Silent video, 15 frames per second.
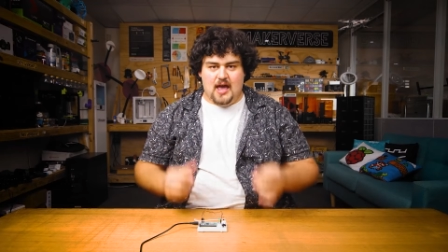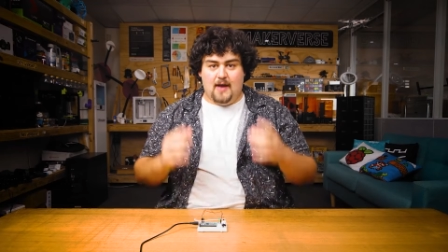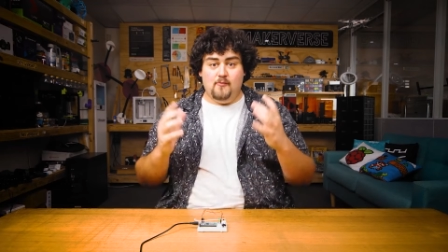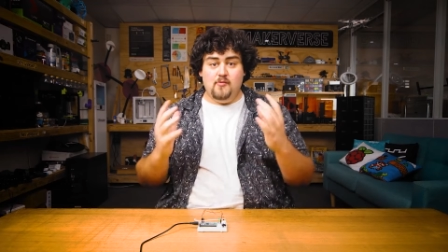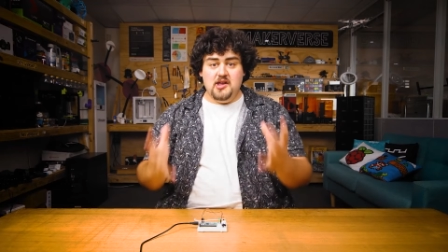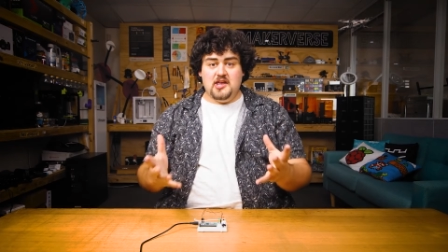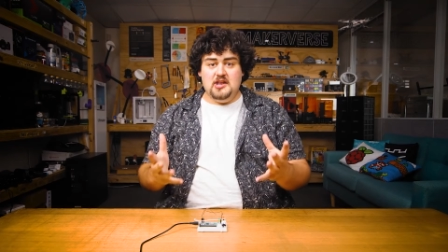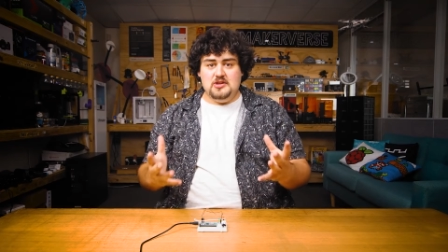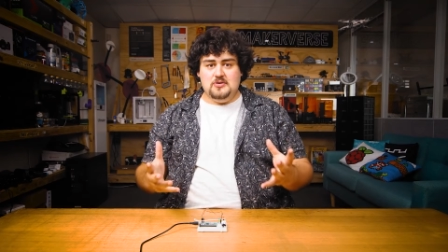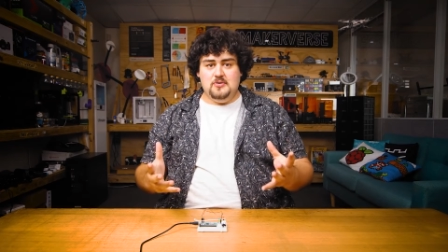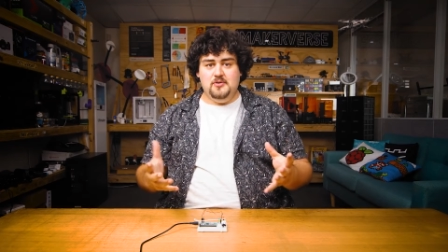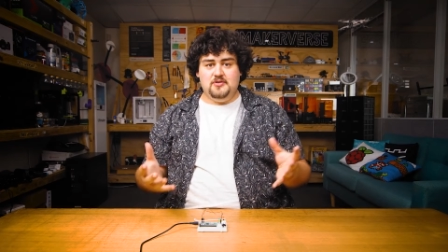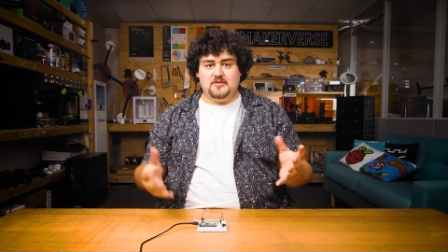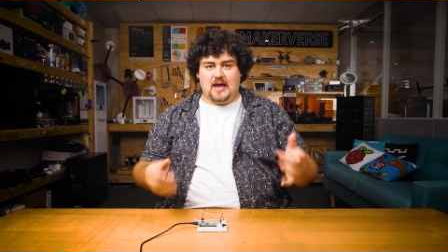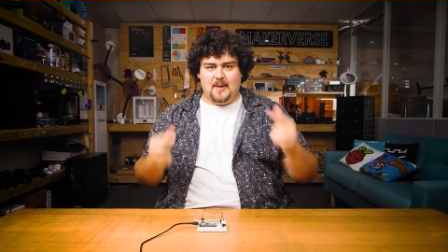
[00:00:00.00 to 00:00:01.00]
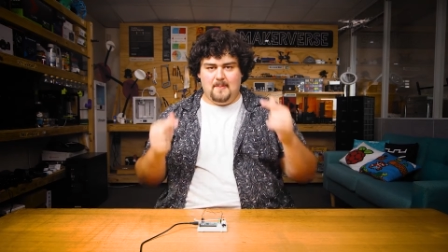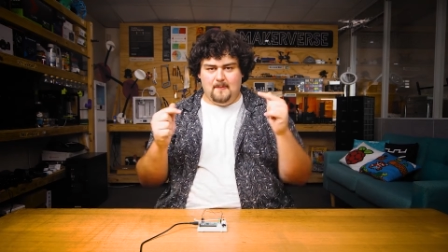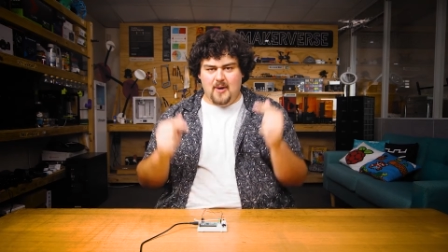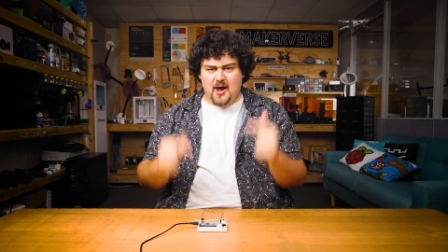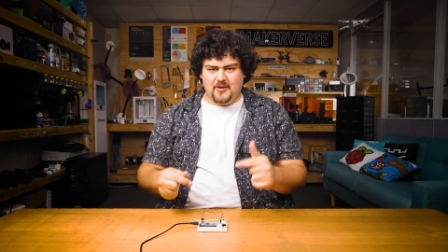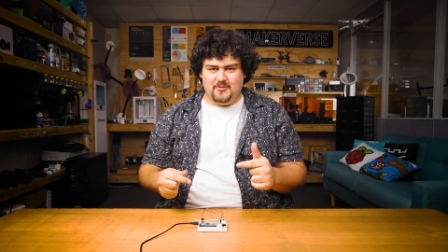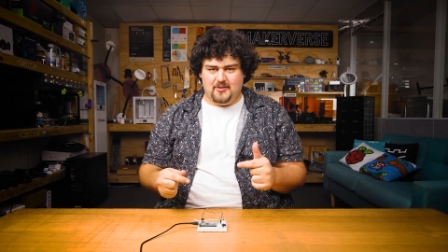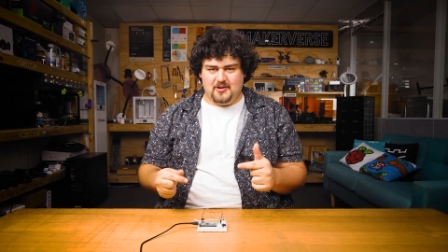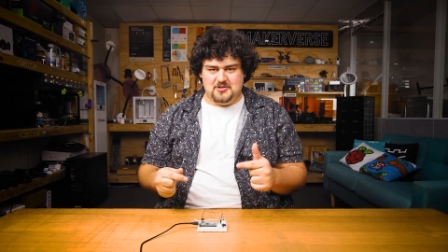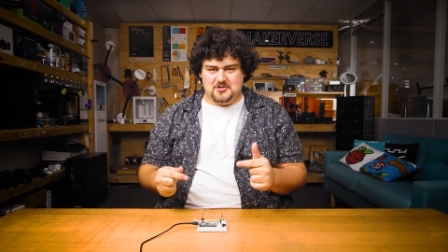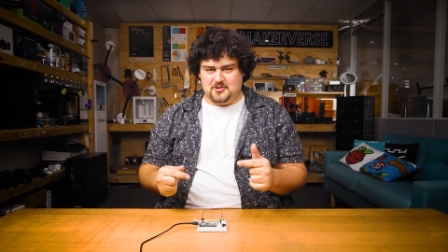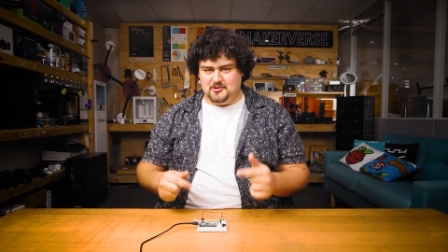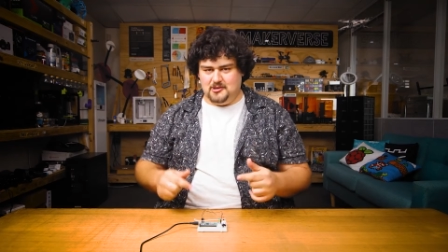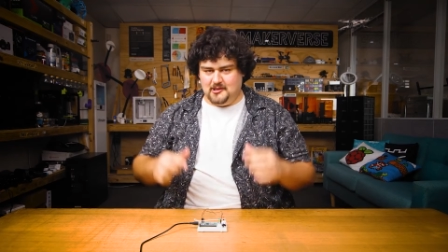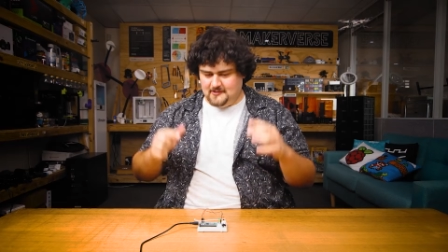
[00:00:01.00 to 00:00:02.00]
and we can use a
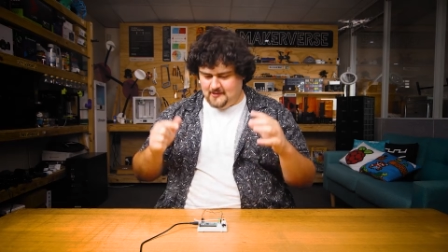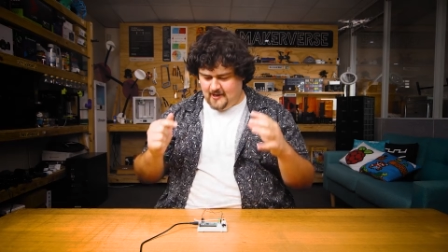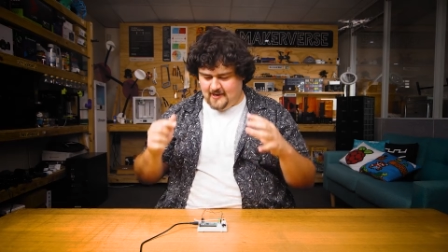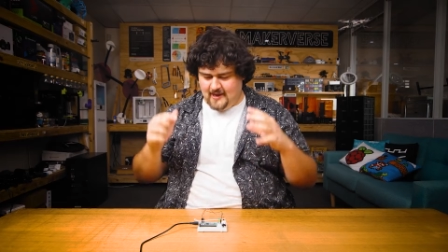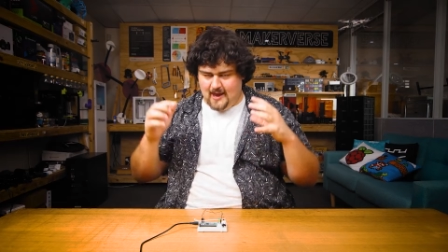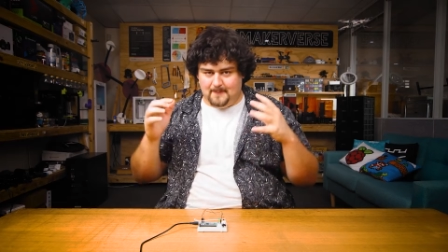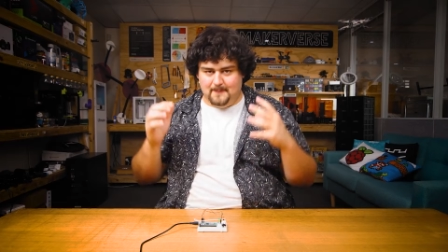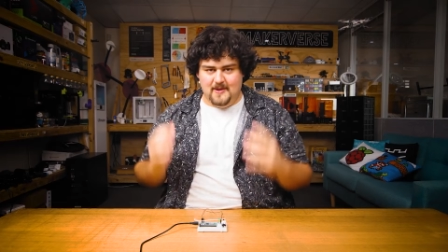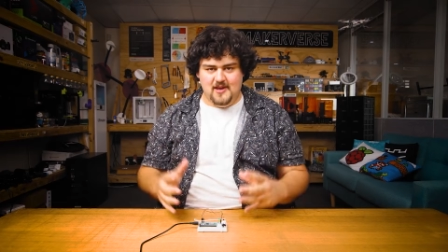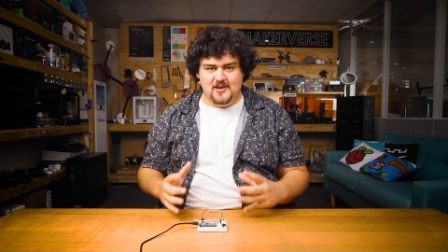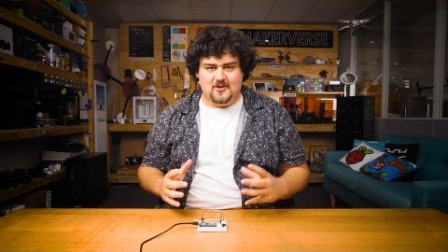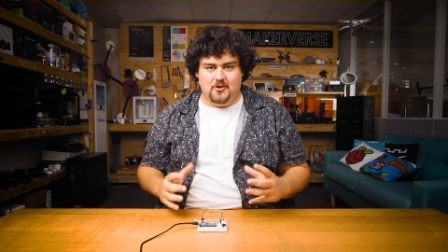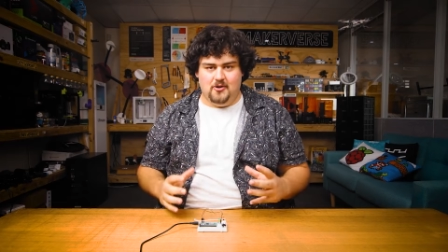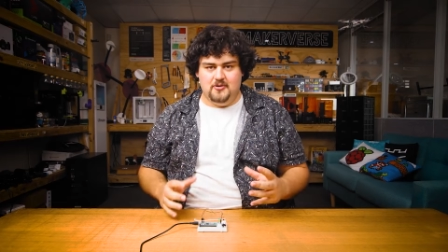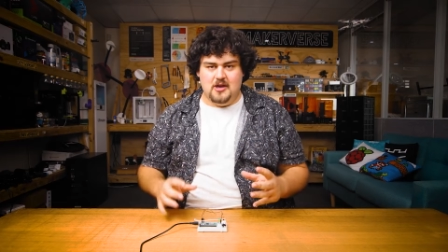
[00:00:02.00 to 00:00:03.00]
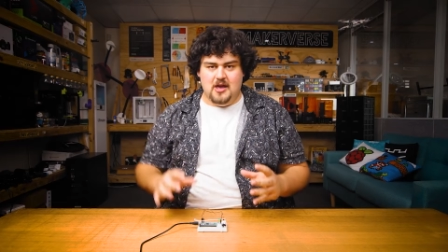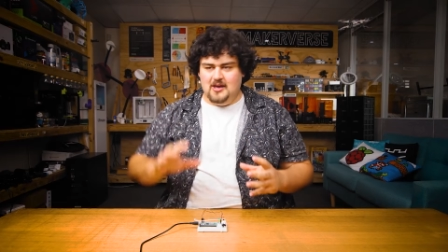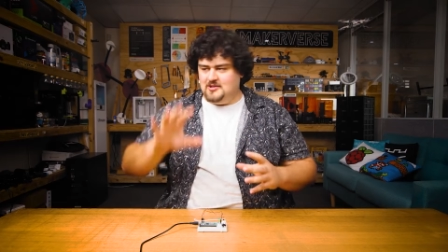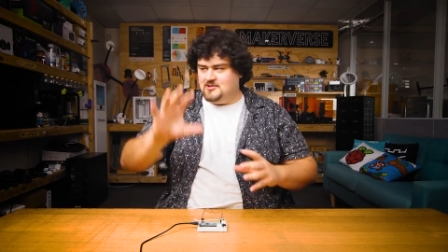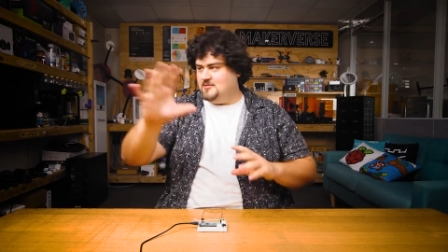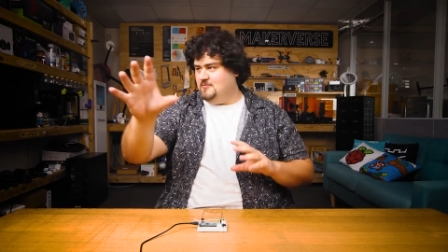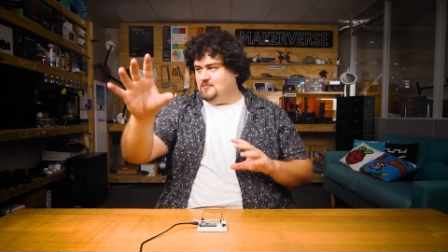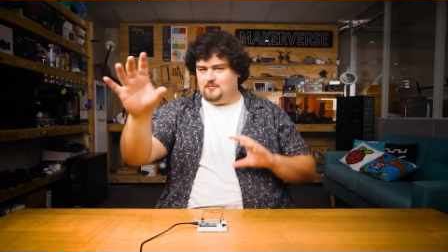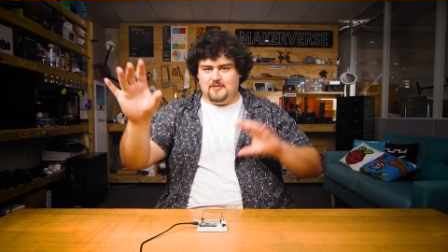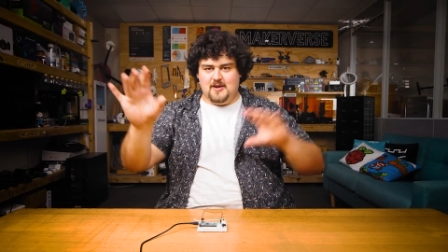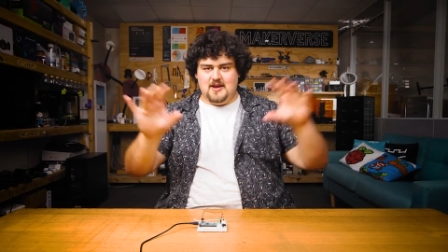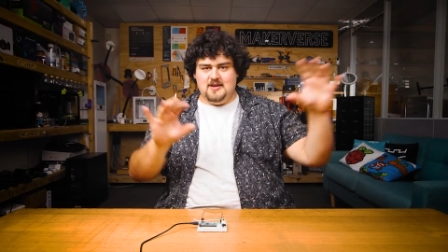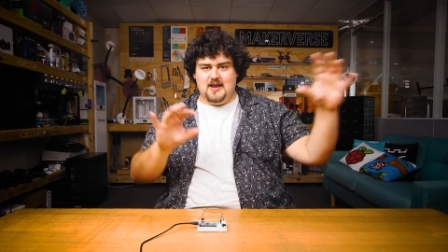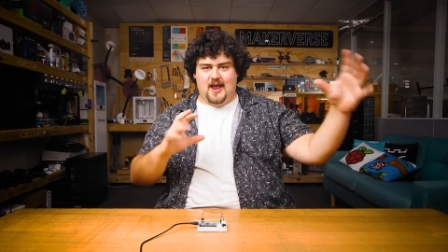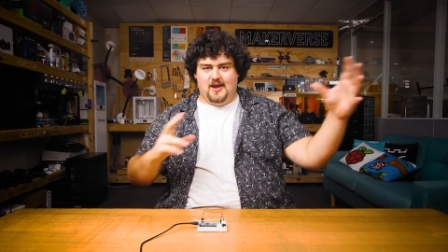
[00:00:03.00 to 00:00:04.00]
microcontroller like our Pico to
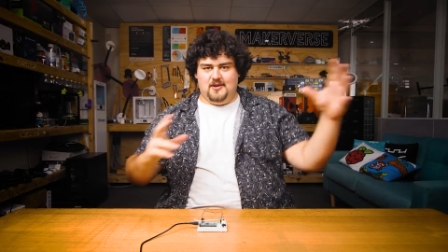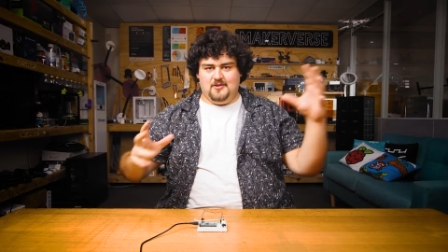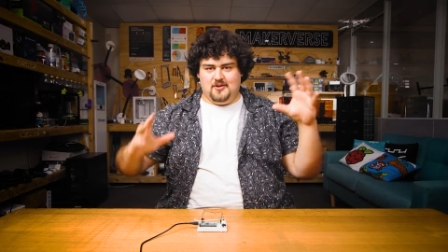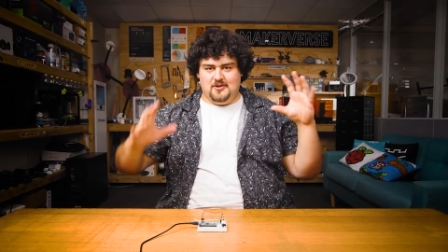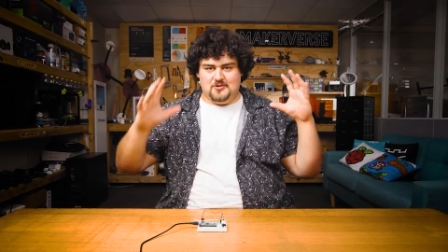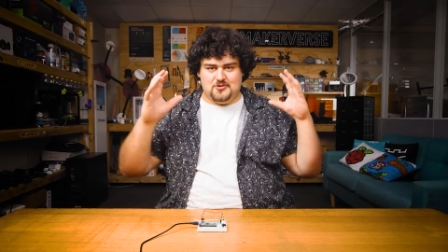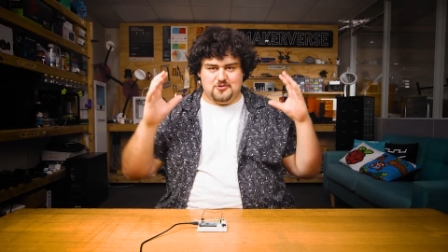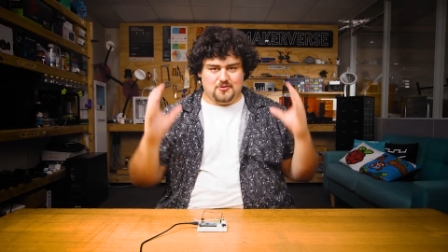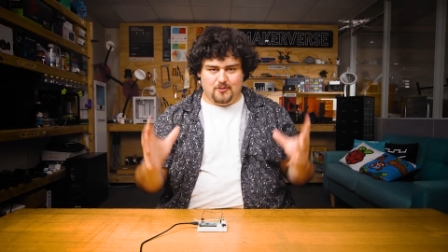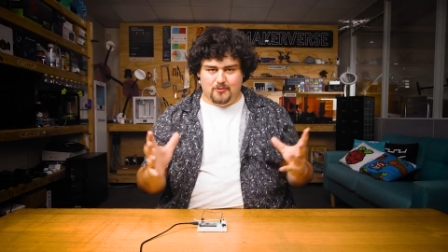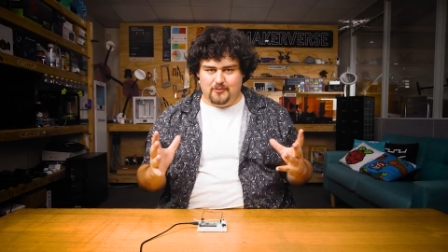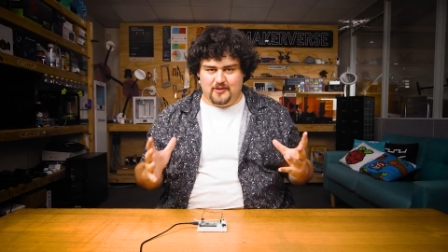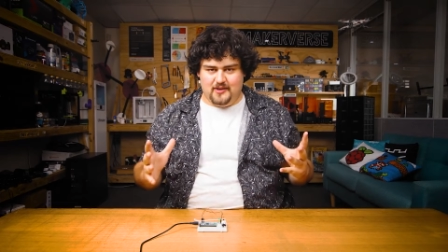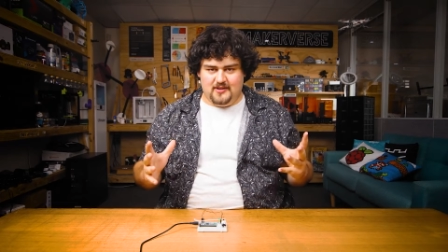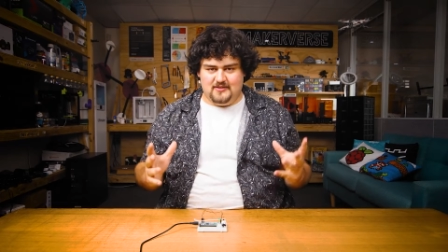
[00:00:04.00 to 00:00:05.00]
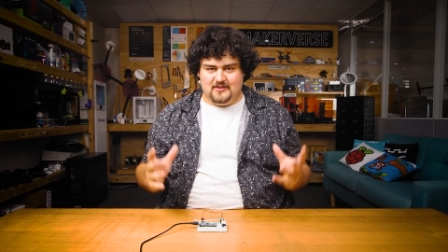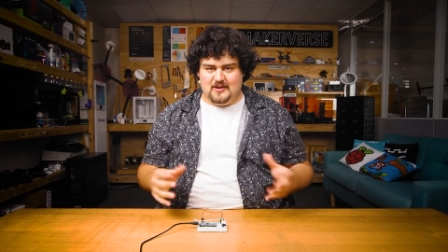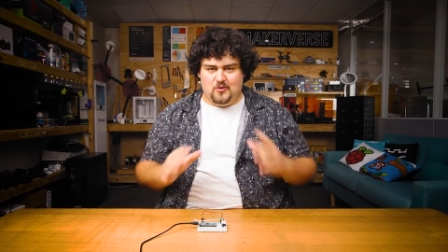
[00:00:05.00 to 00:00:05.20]
read and control these.